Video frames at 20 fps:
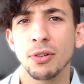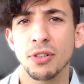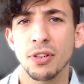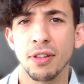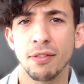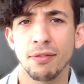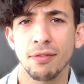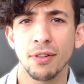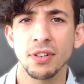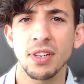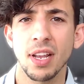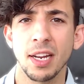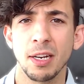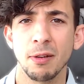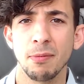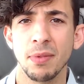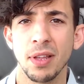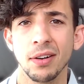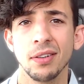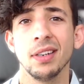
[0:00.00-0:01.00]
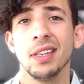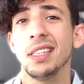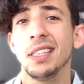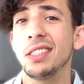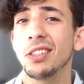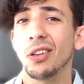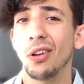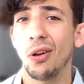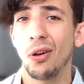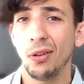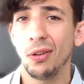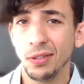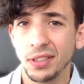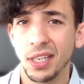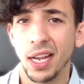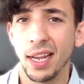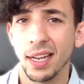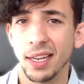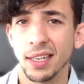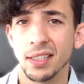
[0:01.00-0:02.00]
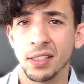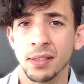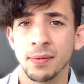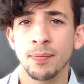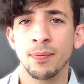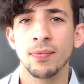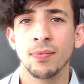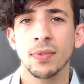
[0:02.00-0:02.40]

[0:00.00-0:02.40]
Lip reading: to the first item there, is alt tags.